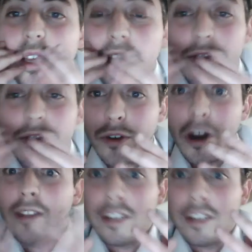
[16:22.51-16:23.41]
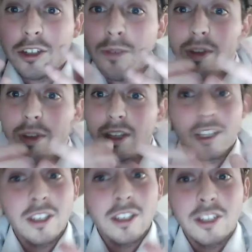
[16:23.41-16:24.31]
if they're not, they should be
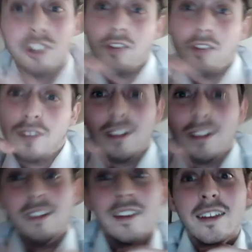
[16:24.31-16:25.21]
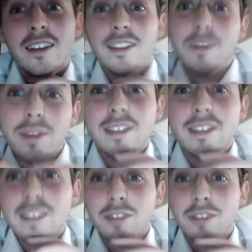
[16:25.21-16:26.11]
like shifting these
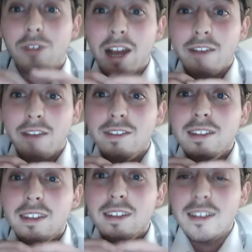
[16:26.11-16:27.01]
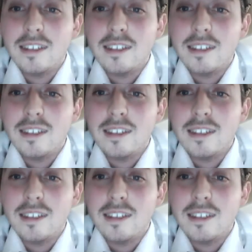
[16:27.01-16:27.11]
pieces in their lives